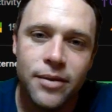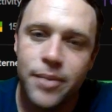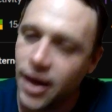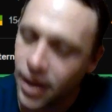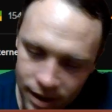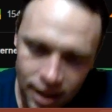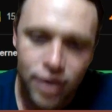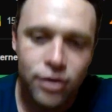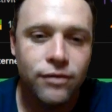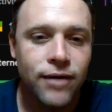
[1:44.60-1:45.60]
a VPN,
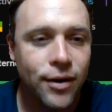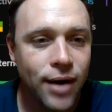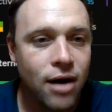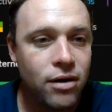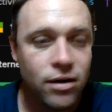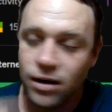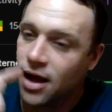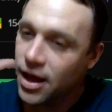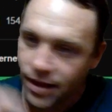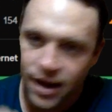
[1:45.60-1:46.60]
get a UNIFI
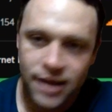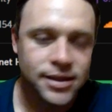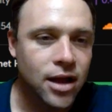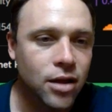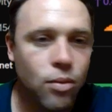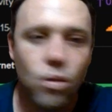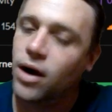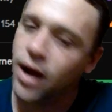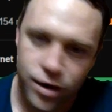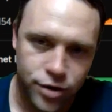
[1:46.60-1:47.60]
router that has
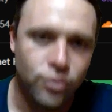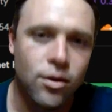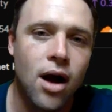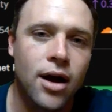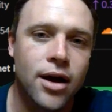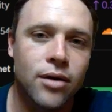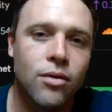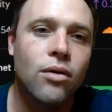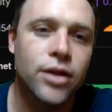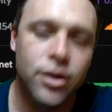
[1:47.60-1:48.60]
Teleport, and you're rocking
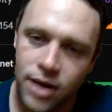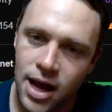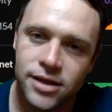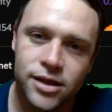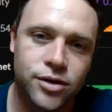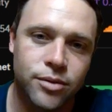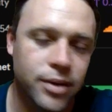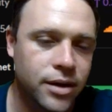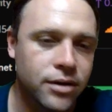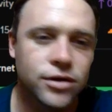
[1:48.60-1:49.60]
and rolling. You can access your
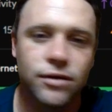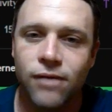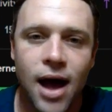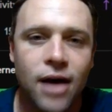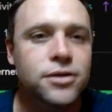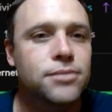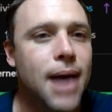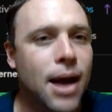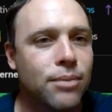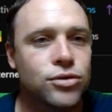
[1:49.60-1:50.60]
bills, your files,
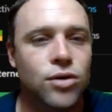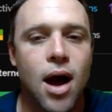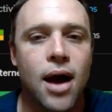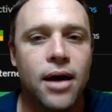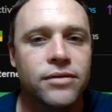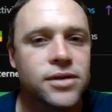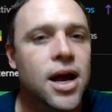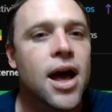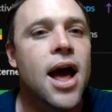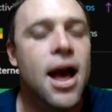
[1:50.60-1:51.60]
map
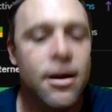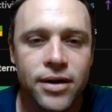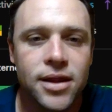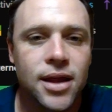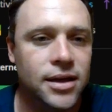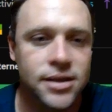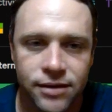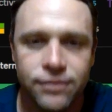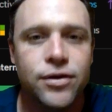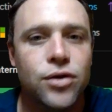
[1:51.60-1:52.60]
drives, everything
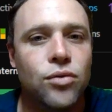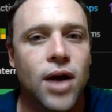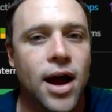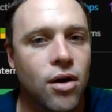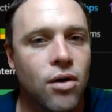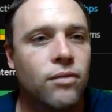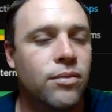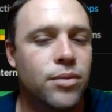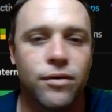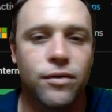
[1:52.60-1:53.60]
as if you were at
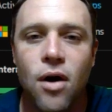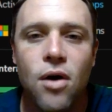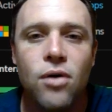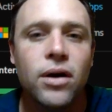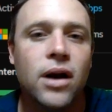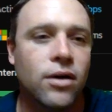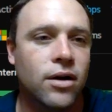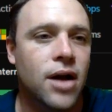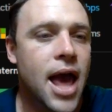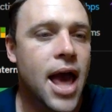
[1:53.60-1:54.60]
home from your phone
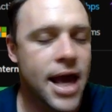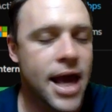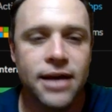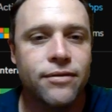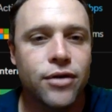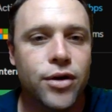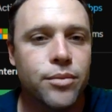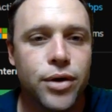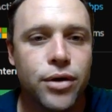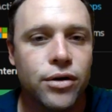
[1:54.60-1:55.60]
or any of your
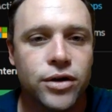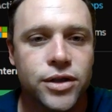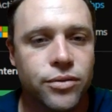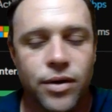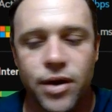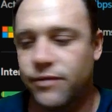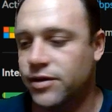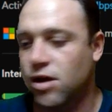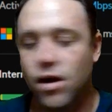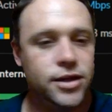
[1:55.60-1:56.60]
computers, or
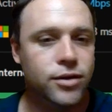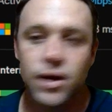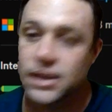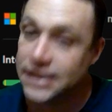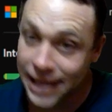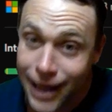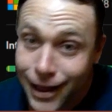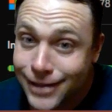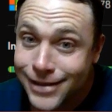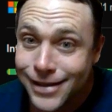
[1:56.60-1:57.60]
as long as it runs
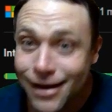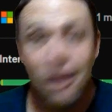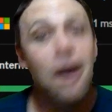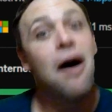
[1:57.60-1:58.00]
Linux,